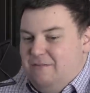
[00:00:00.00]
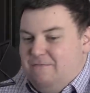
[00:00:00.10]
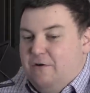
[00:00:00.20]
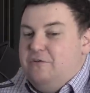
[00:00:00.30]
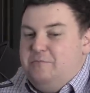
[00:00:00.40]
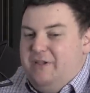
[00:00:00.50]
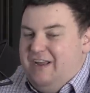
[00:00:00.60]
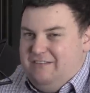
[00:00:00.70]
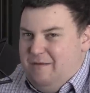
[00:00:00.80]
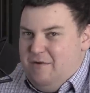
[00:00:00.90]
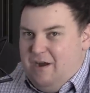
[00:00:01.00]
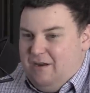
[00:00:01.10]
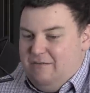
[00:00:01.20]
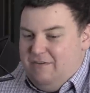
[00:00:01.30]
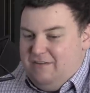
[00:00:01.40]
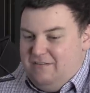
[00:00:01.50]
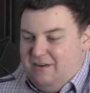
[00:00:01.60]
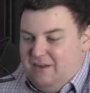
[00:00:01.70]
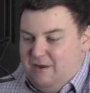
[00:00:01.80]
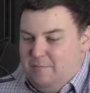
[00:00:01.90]
the first place, I'm not convinced
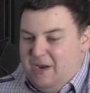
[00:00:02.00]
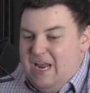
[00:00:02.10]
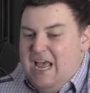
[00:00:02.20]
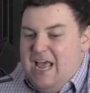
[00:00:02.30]
he did. But